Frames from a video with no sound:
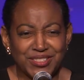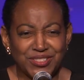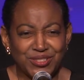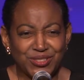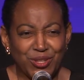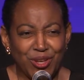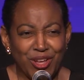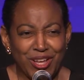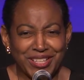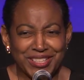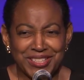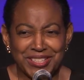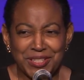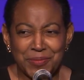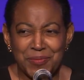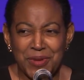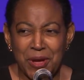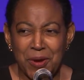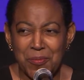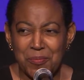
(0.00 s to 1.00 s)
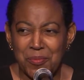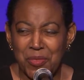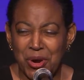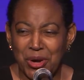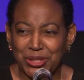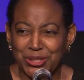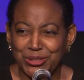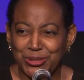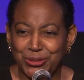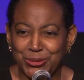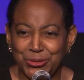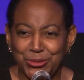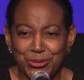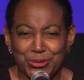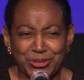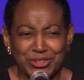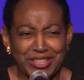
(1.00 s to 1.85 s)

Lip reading: talking about Martin Luther